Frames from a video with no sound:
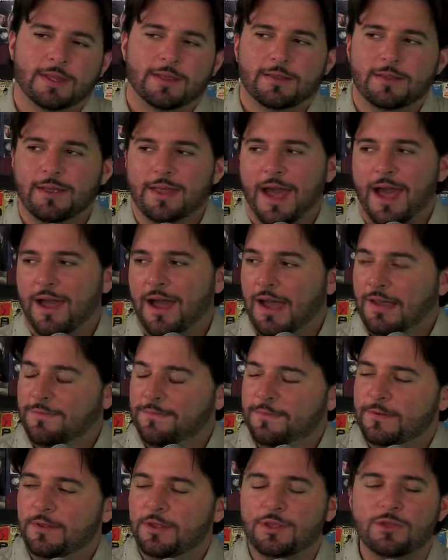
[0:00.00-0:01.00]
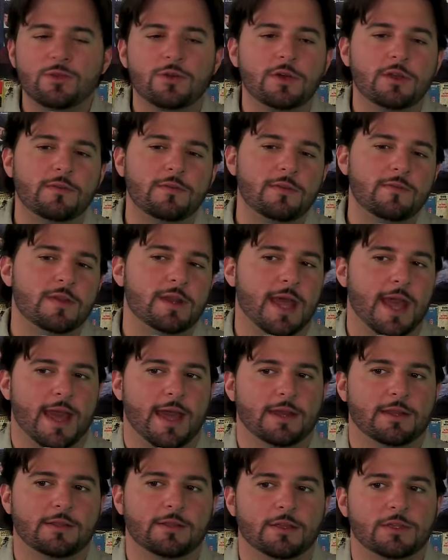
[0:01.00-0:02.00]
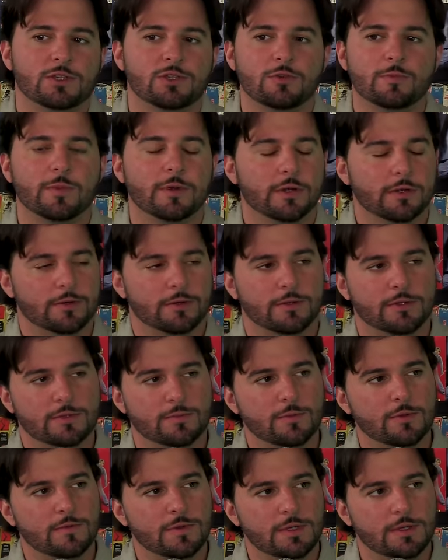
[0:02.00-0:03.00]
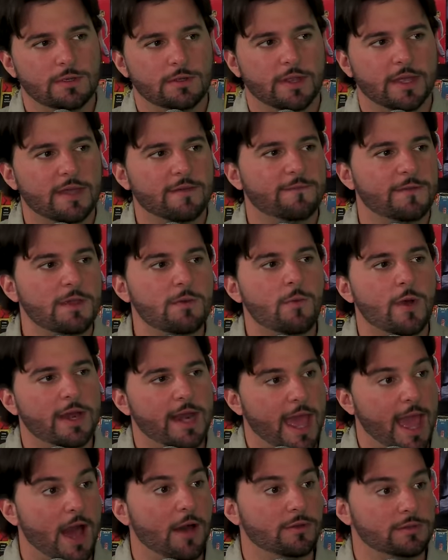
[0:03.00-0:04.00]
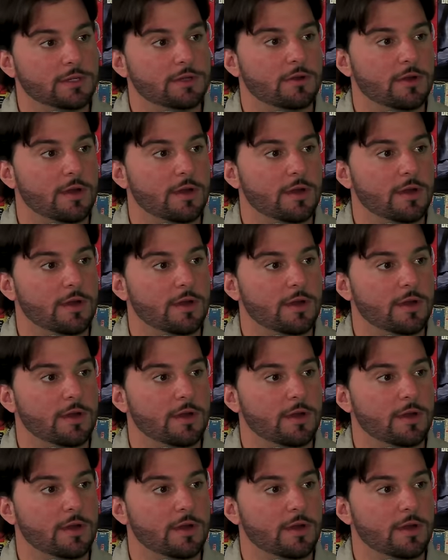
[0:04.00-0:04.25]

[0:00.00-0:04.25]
Like, I feel like you could have even added, like, Supergirl to this movie. Like, if he went out to